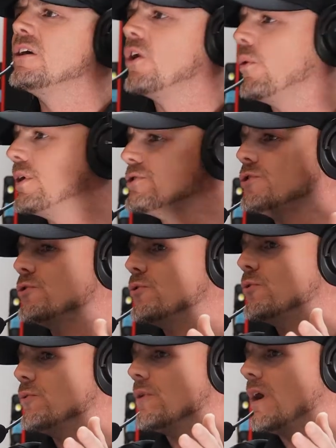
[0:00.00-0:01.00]
going
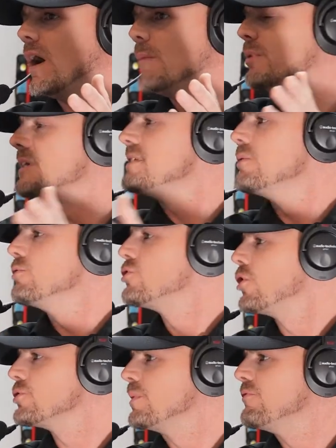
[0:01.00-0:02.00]
to a place that would
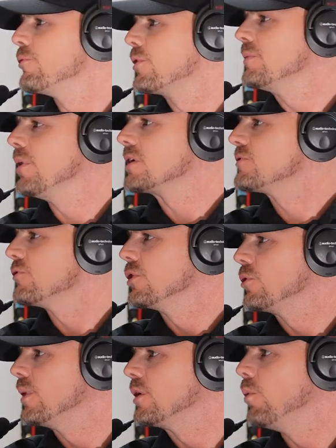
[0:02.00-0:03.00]
charge me $40 for
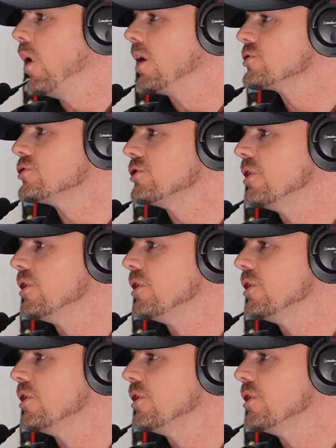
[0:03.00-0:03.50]
a quick wash?